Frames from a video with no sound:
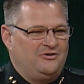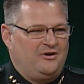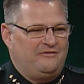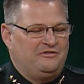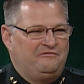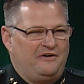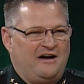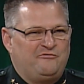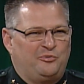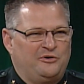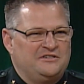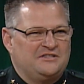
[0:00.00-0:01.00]
have the 5
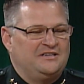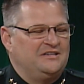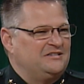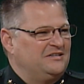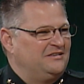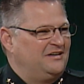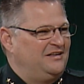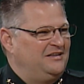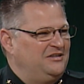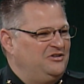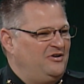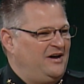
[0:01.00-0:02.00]
precincts, and
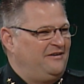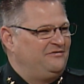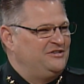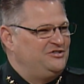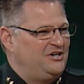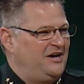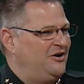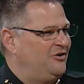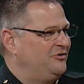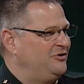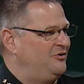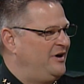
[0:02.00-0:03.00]
then you have the
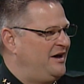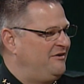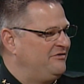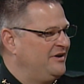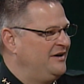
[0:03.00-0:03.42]
jail, you have